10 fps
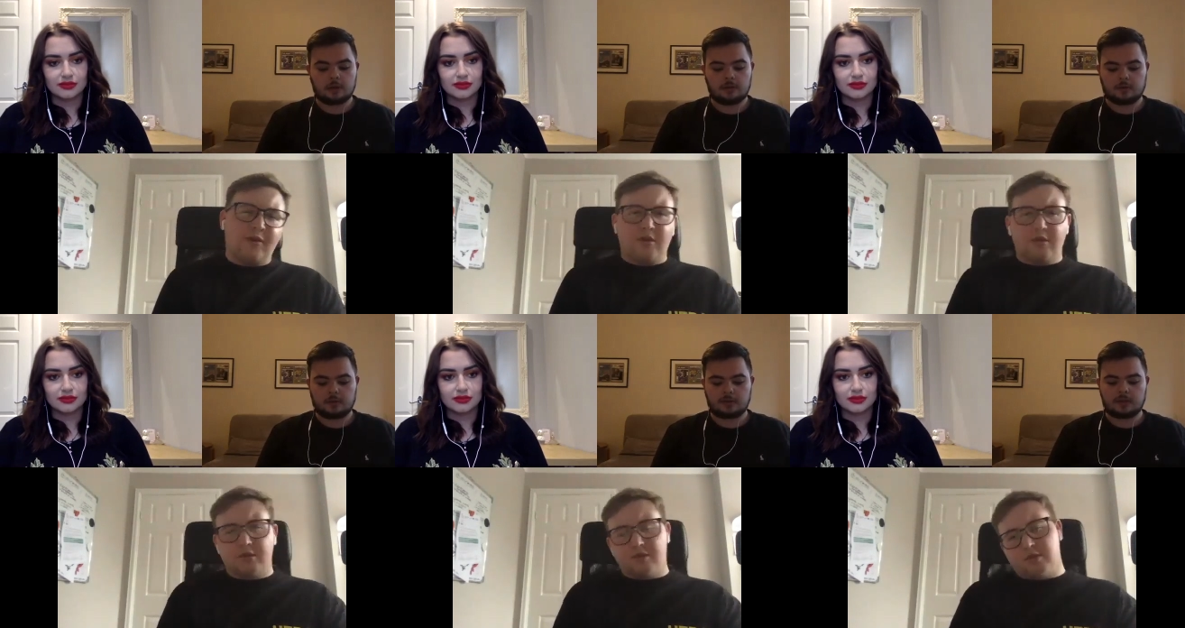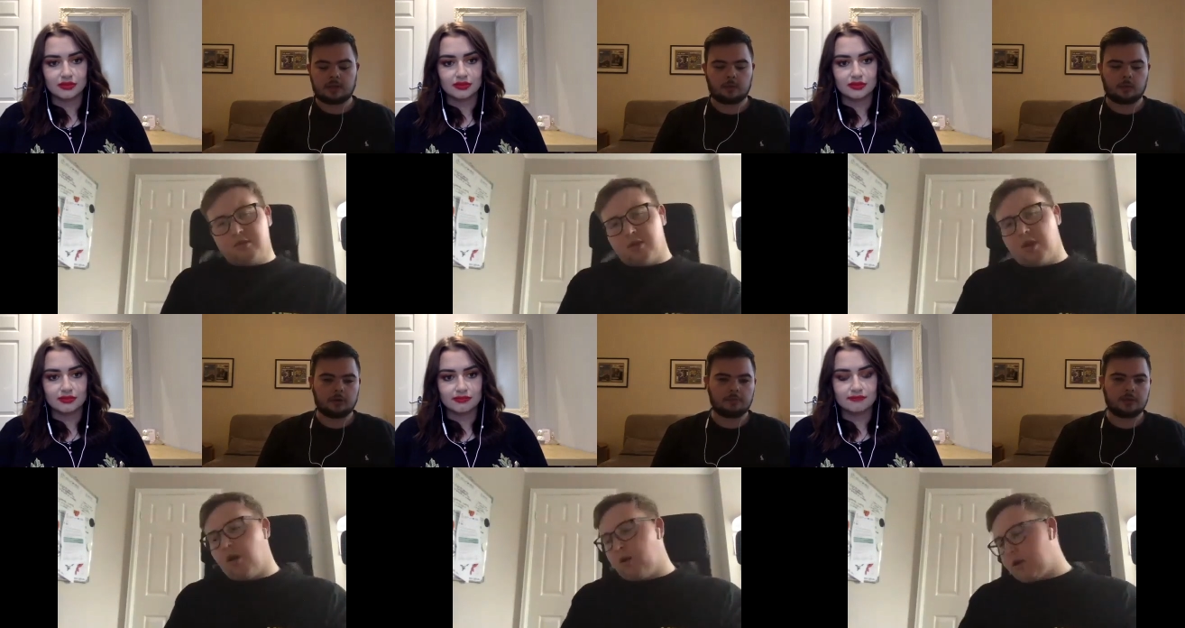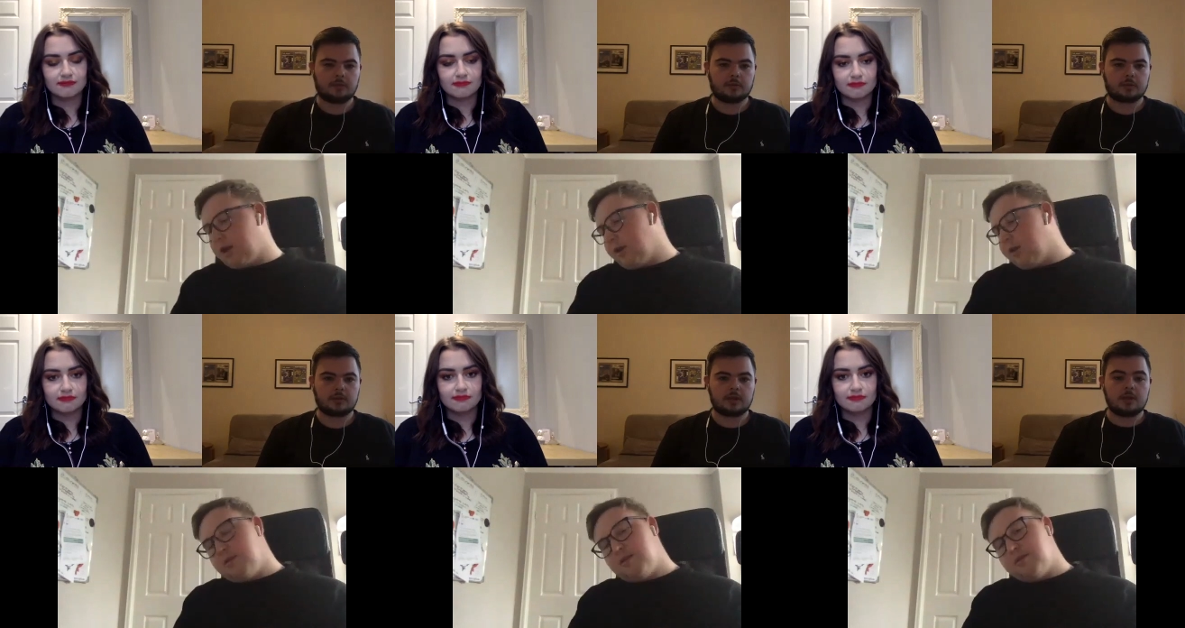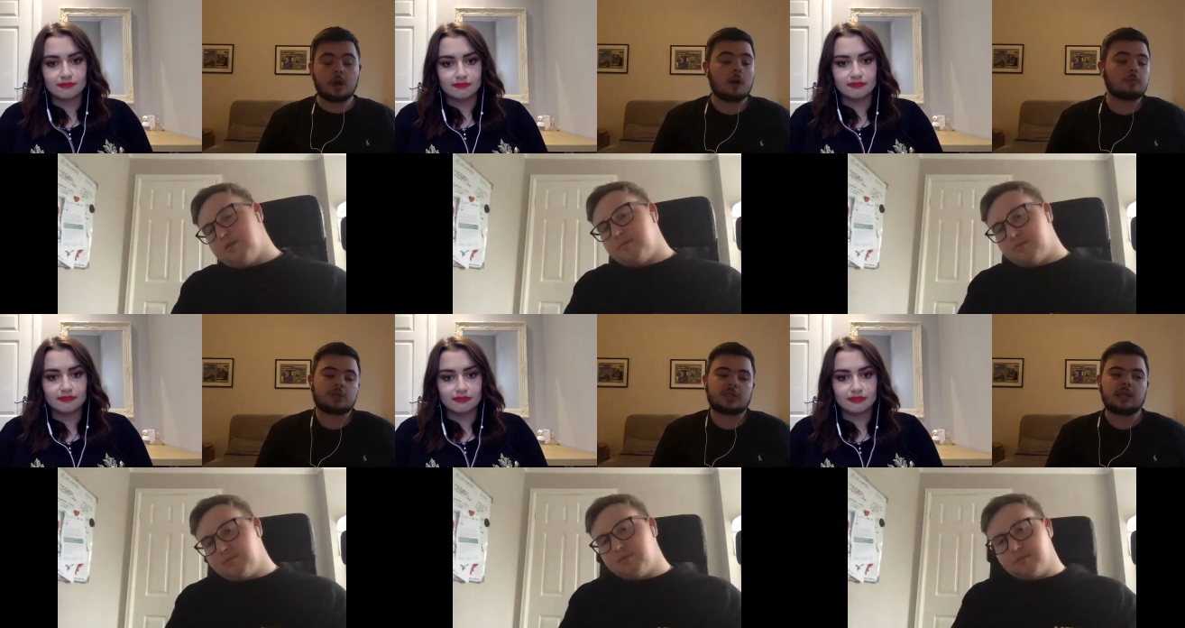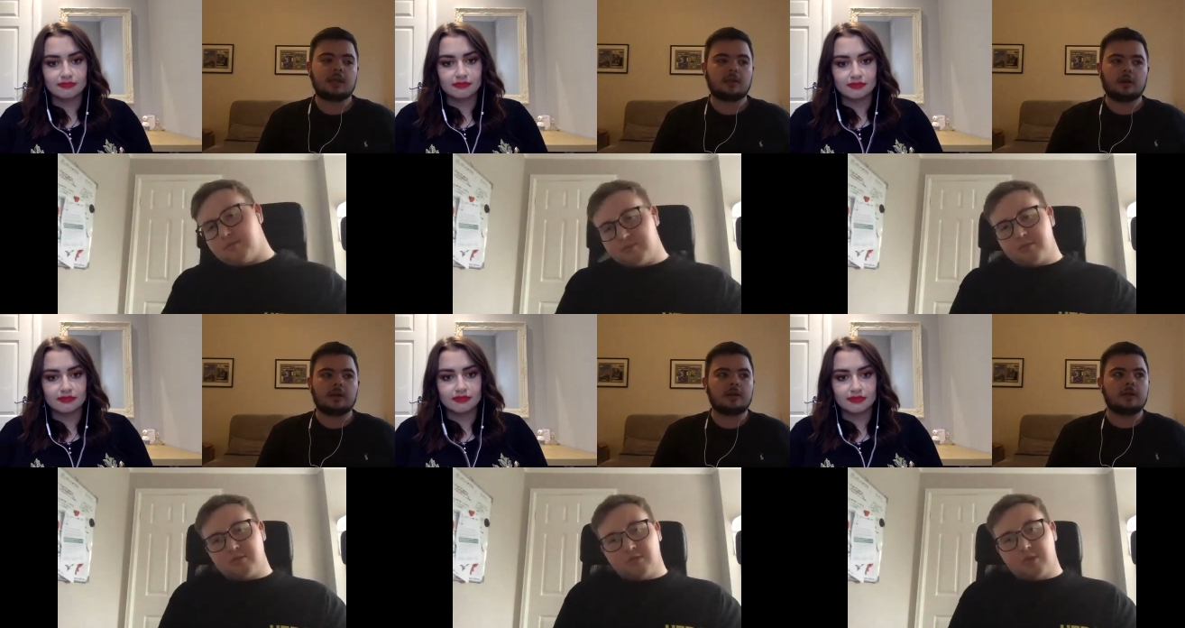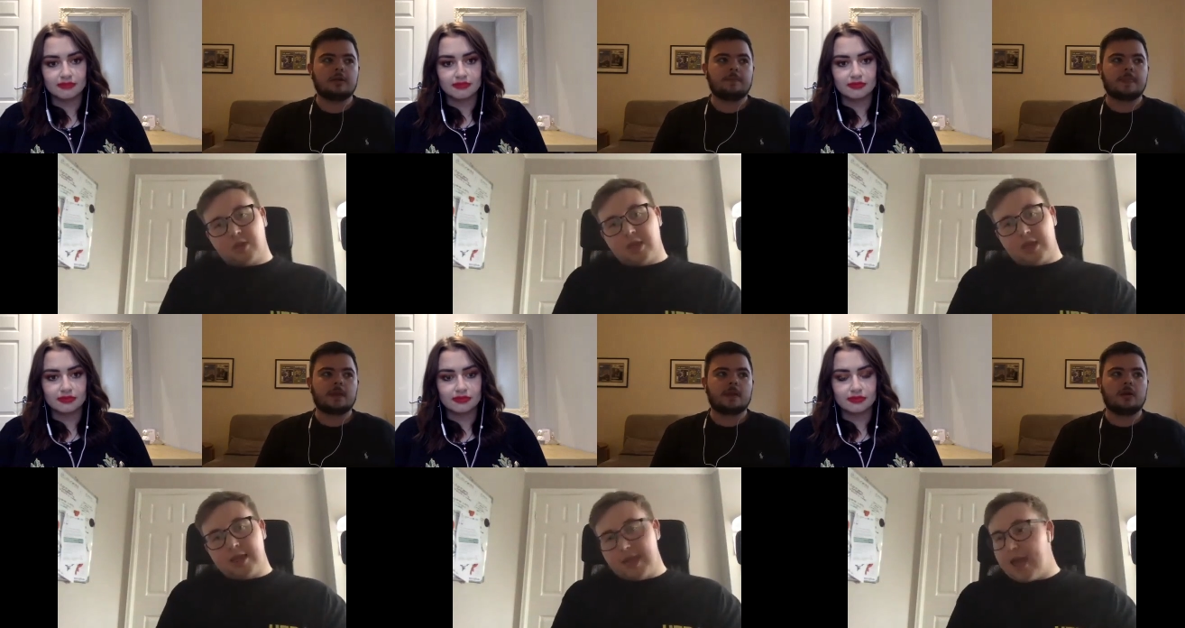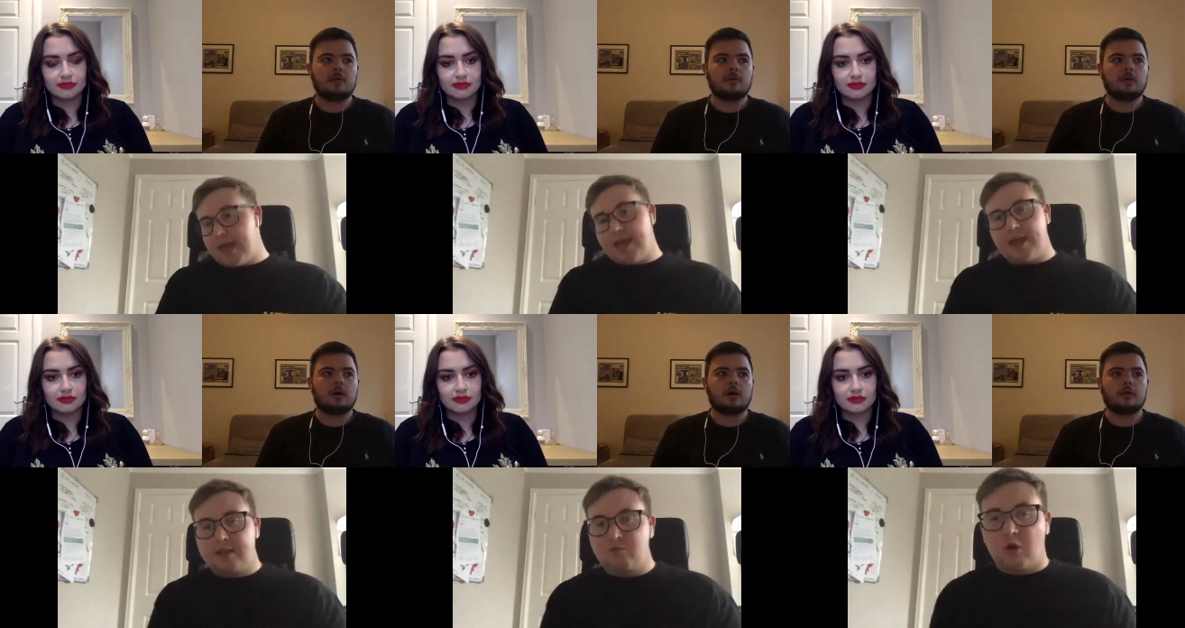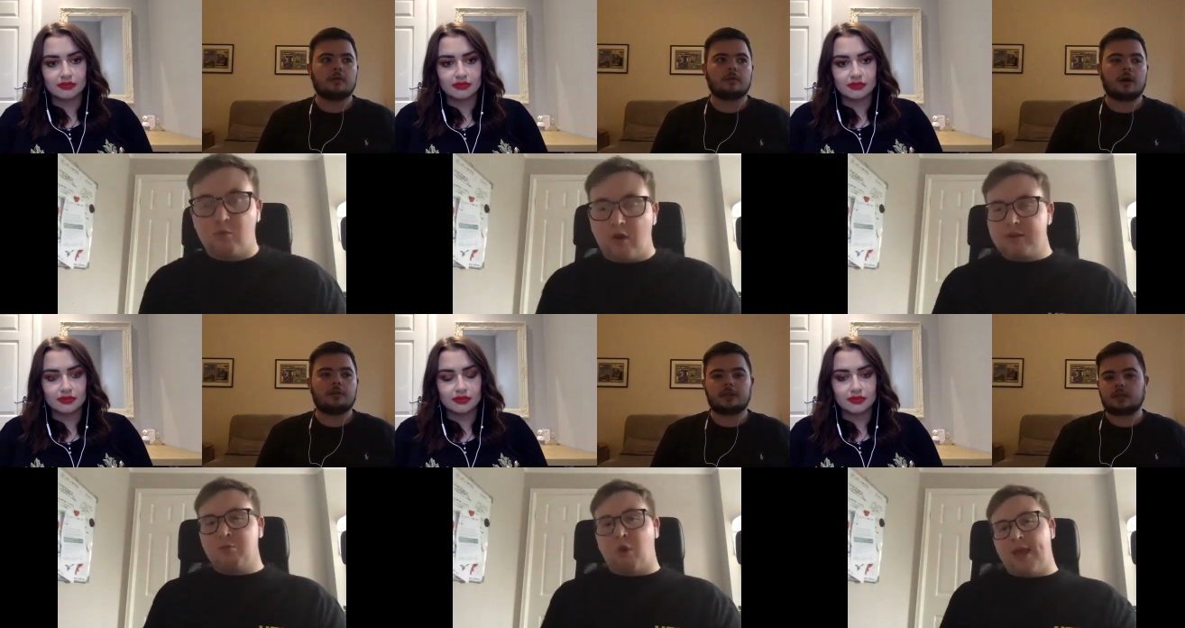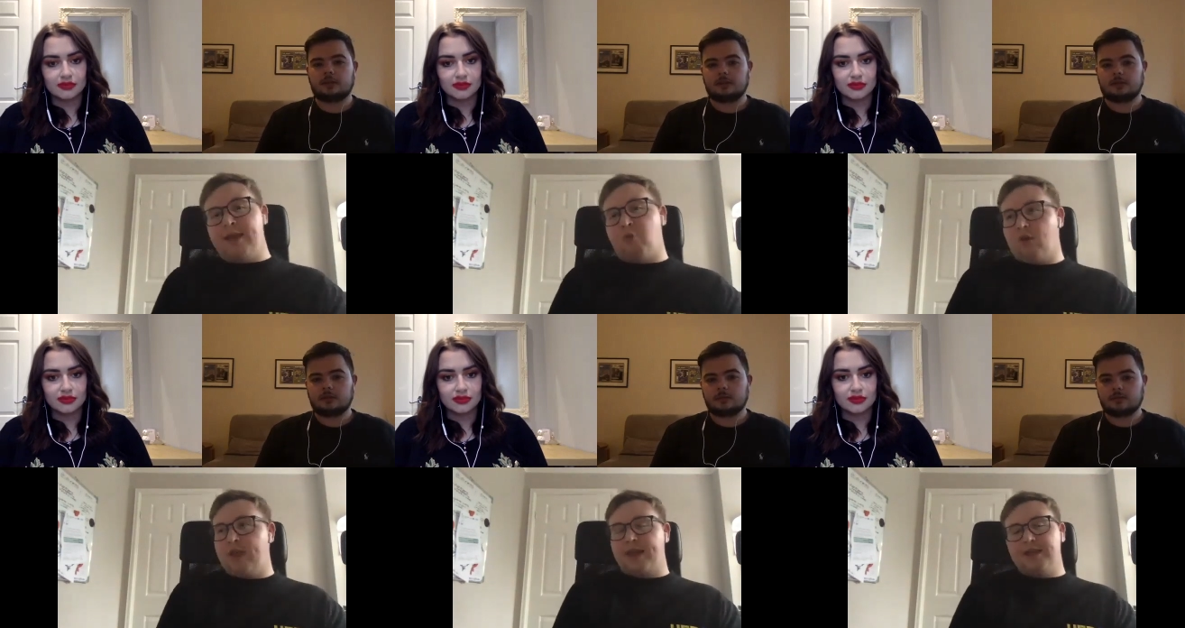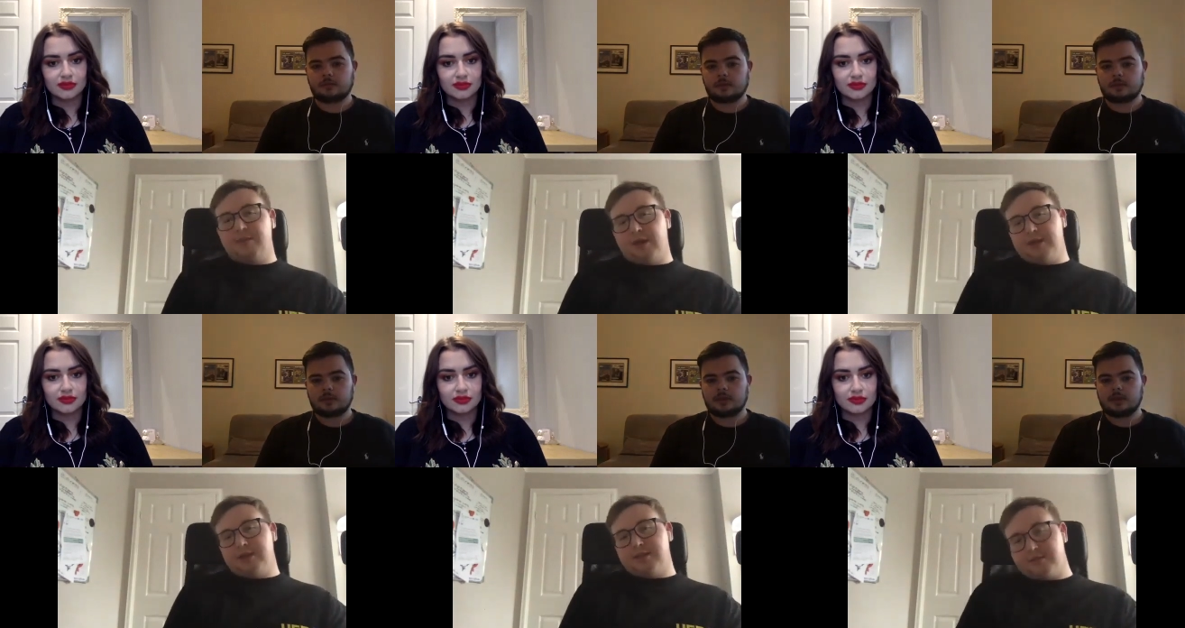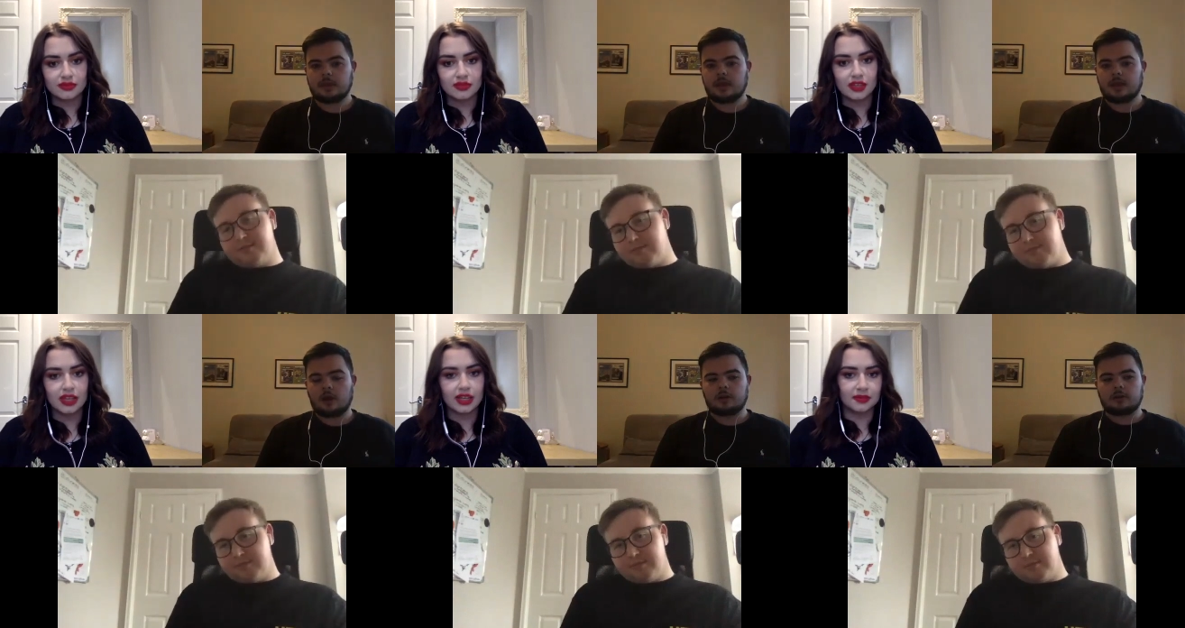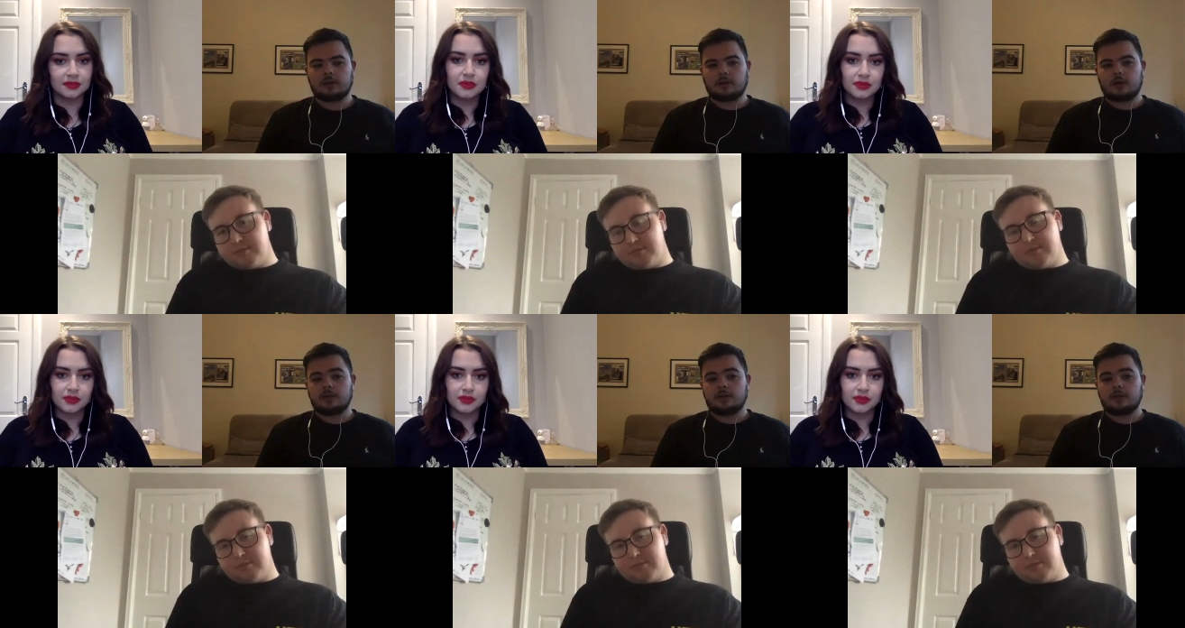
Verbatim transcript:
Speaker 1: money for him. I think they'd want. Oh, okay. No, I'm just thinking like.
Speaker 2: Yeah, yeah, yeah. It's what, what I think what, they, what they're going to demand. Yeah, yeah,
Speaker 1: I,